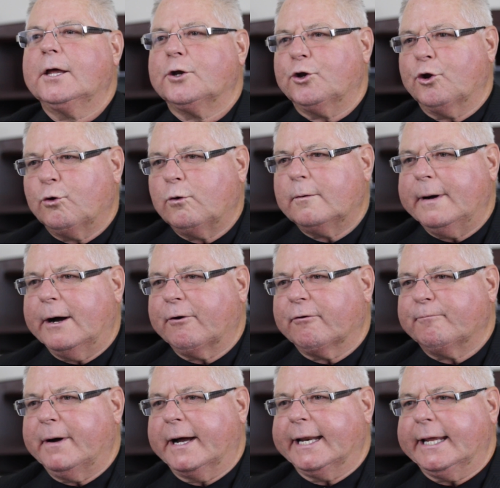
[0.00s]
No amount
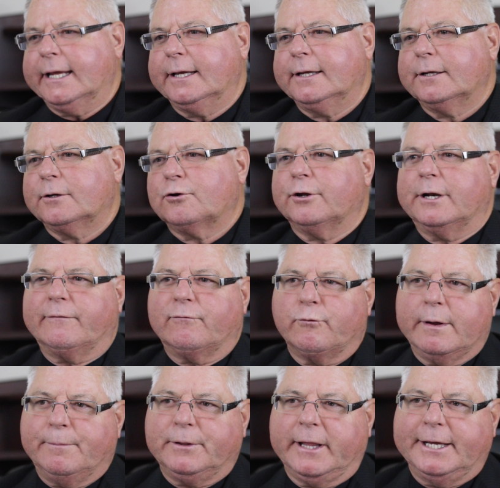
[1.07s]
of money could ever
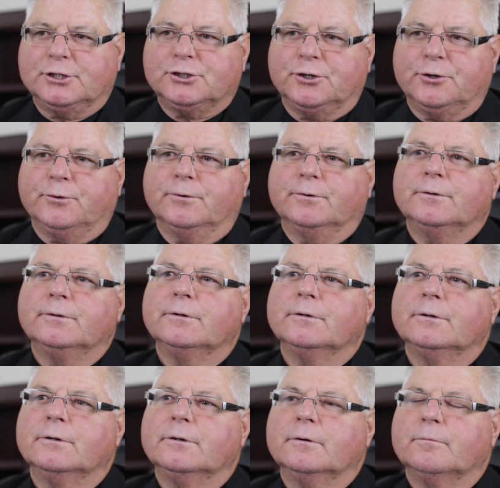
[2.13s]
replace you,
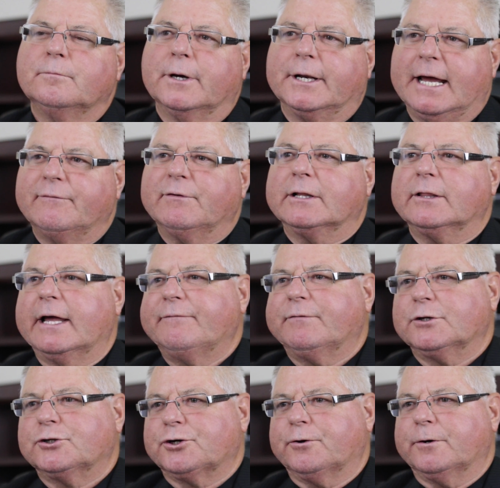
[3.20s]
but having life
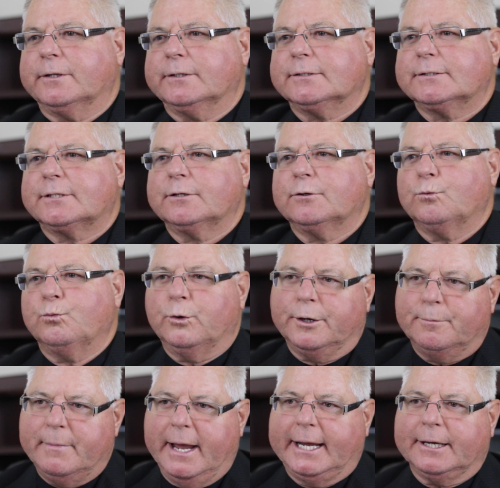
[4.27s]
insurance
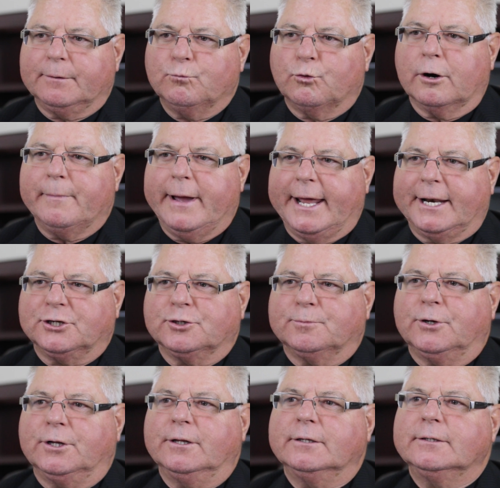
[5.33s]
would make it more
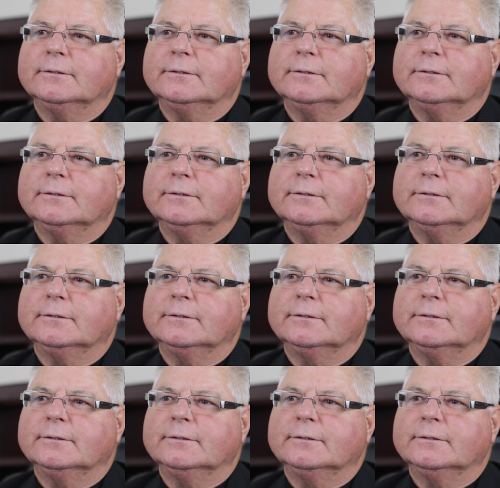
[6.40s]
manageable.